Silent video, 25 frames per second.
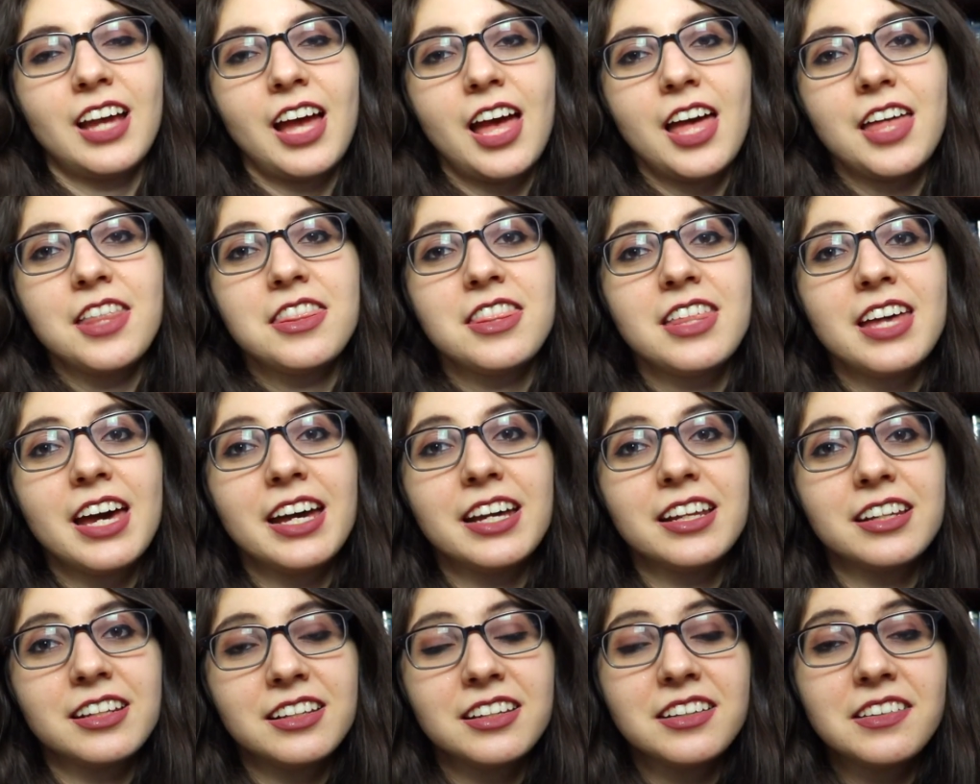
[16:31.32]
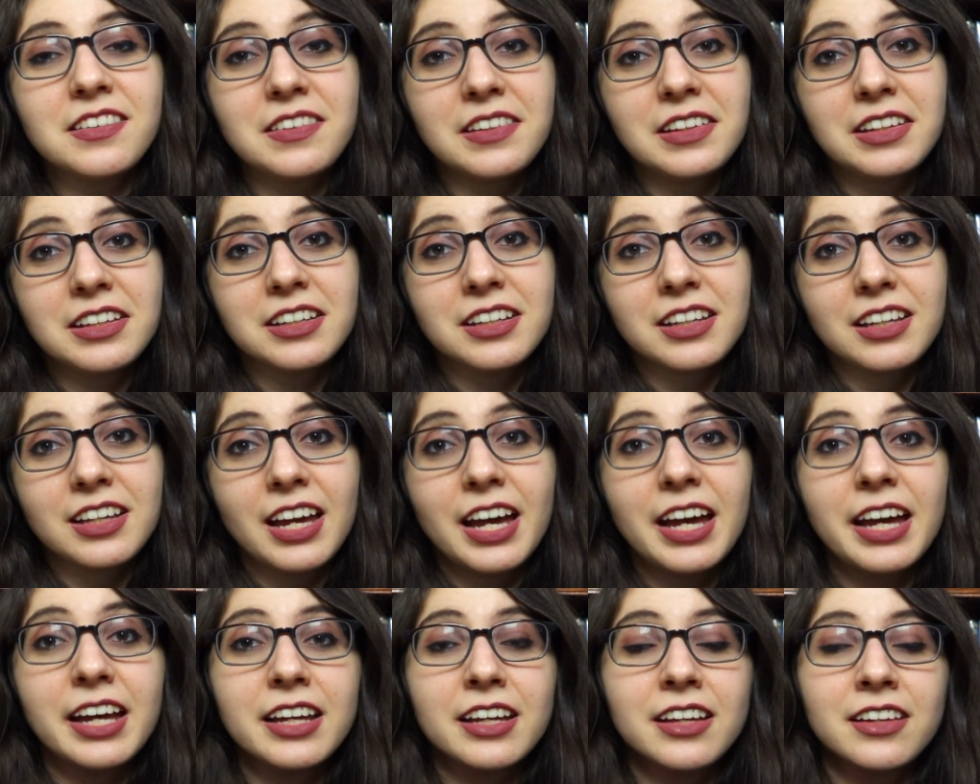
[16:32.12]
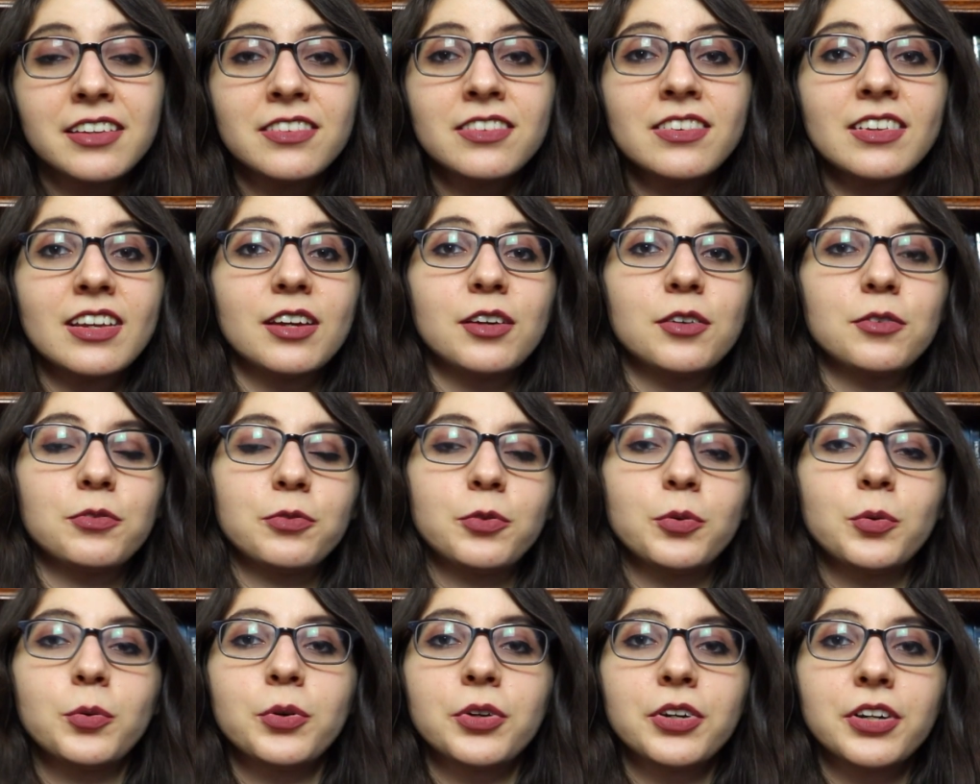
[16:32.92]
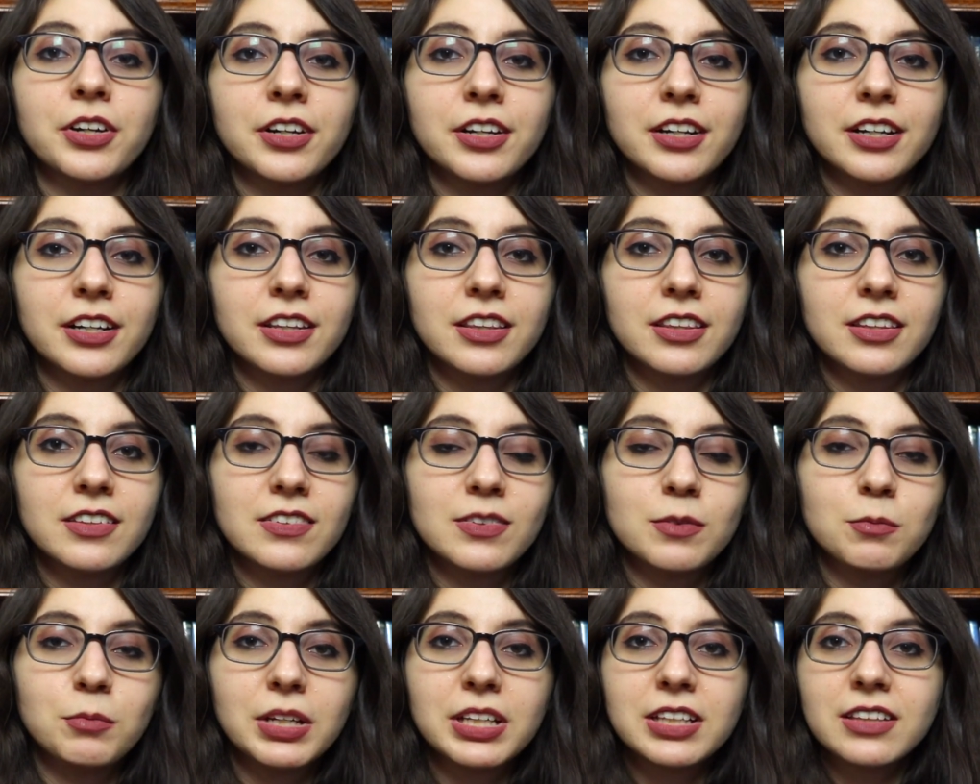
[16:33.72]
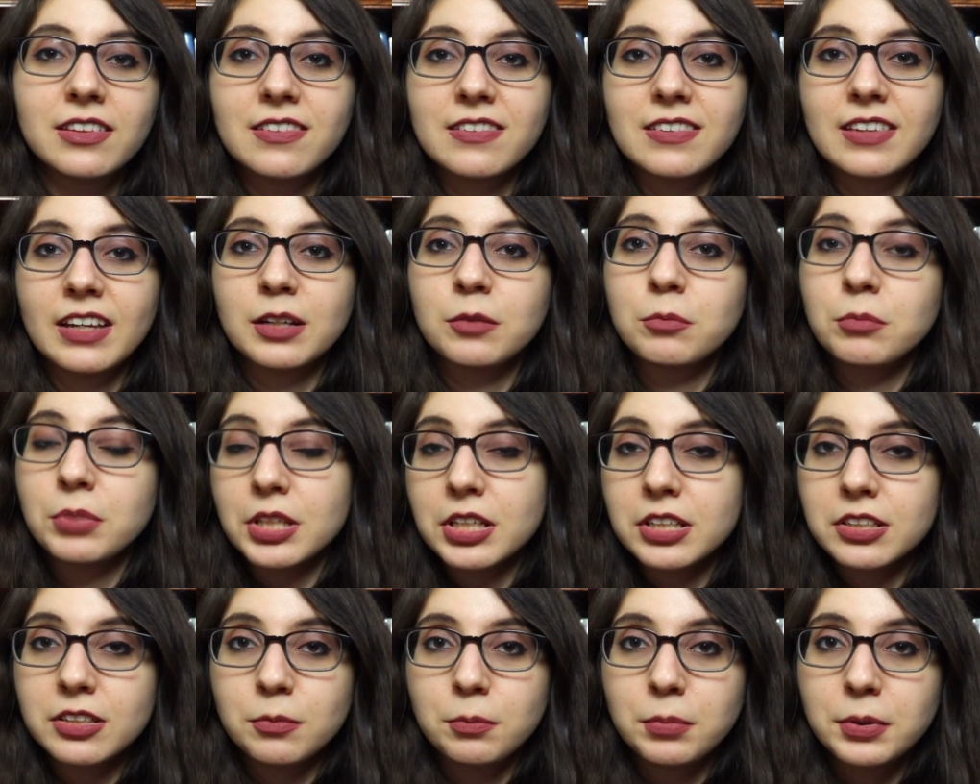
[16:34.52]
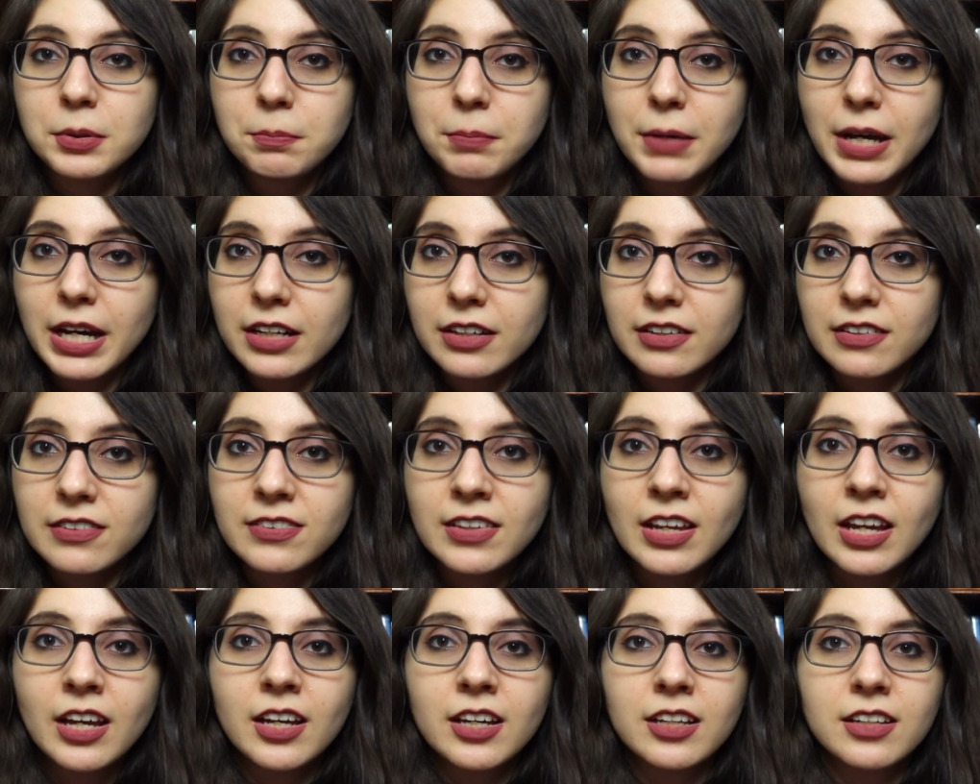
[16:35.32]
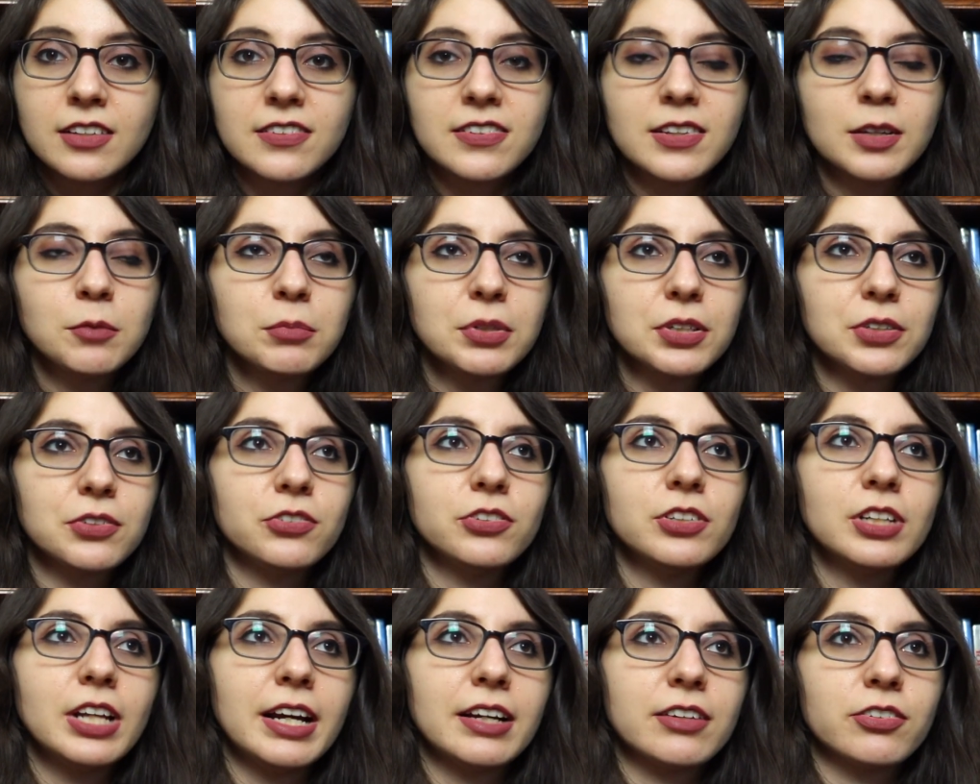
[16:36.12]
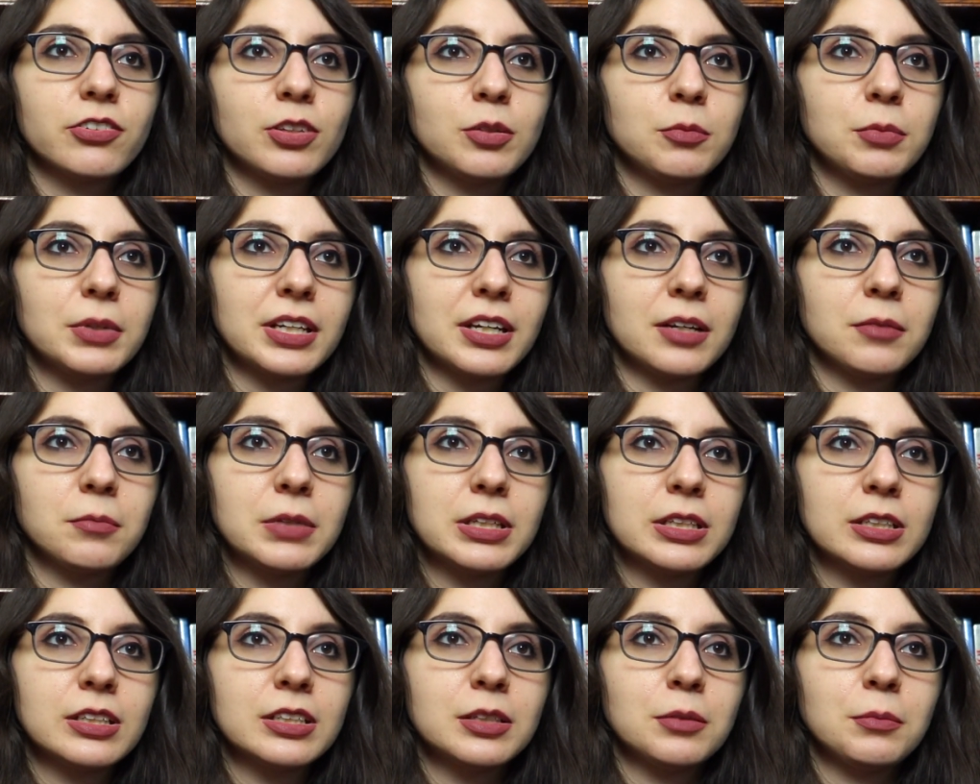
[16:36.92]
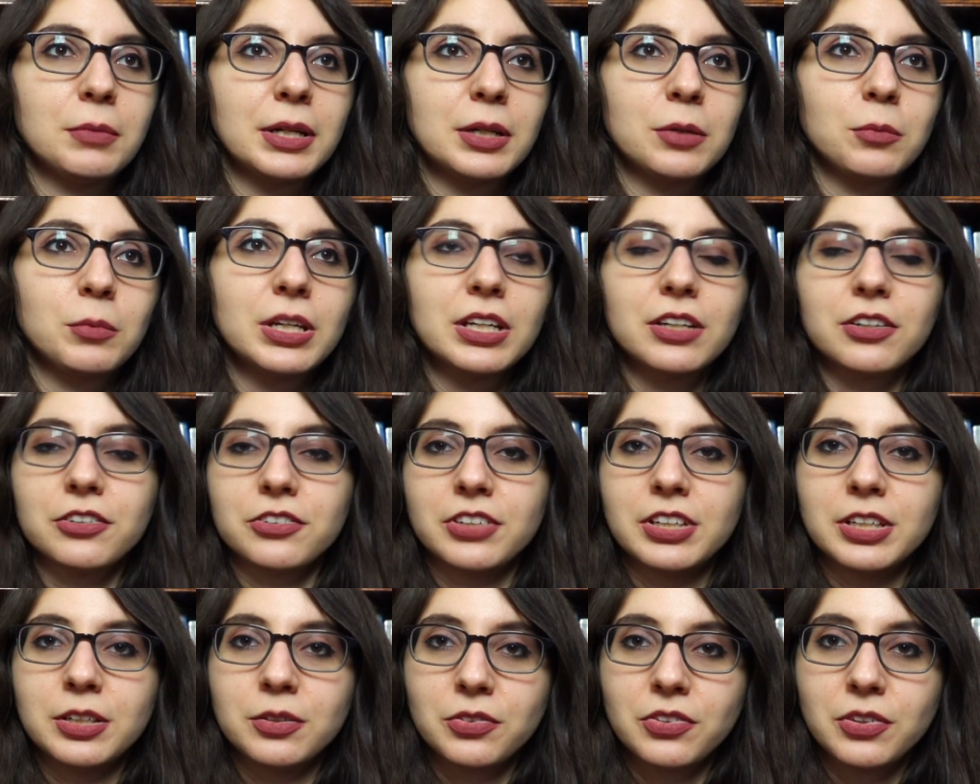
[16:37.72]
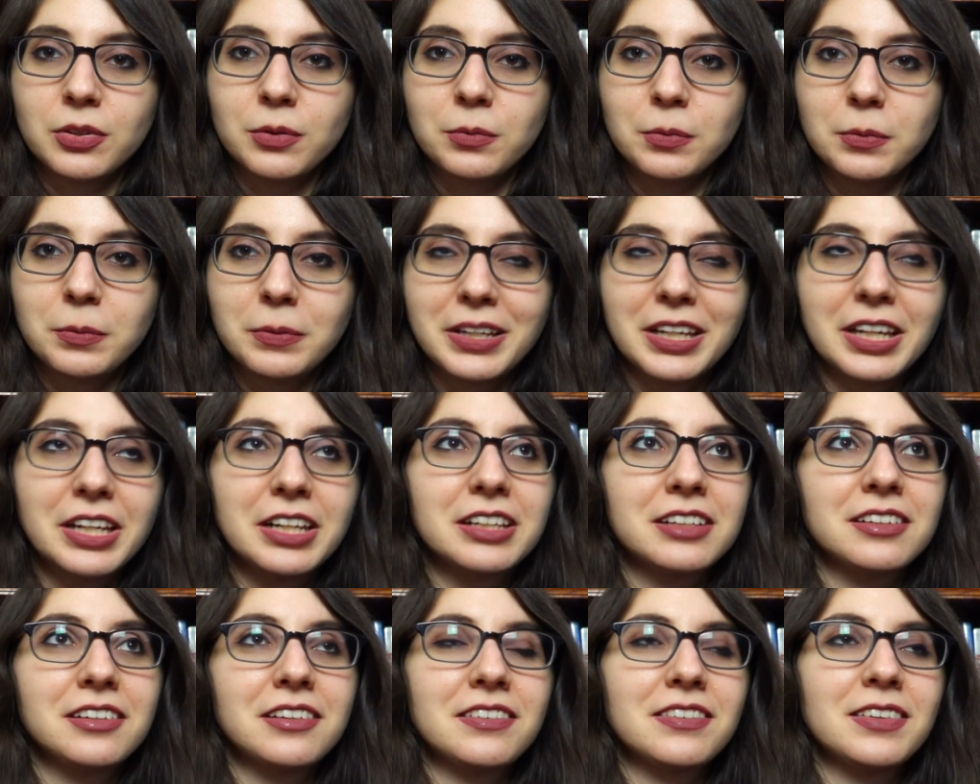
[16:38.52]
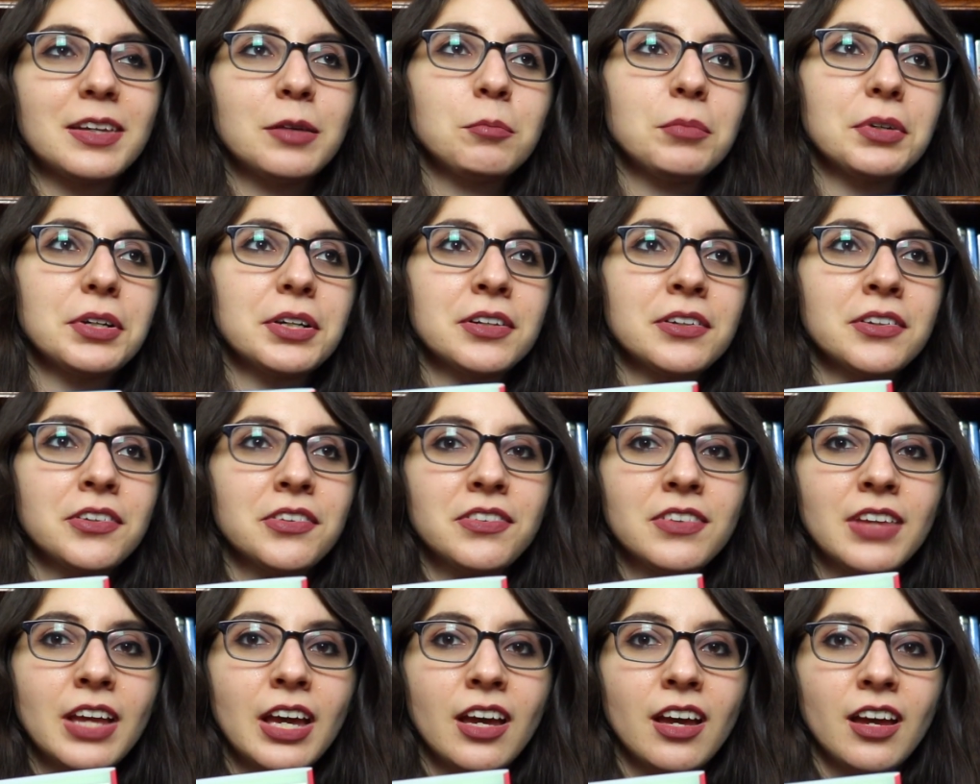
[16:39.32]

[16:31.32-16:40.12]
And that is it, guys, for this month's Unplugged book box. December should actually be coming in about a week or two, so we'll be getting December's.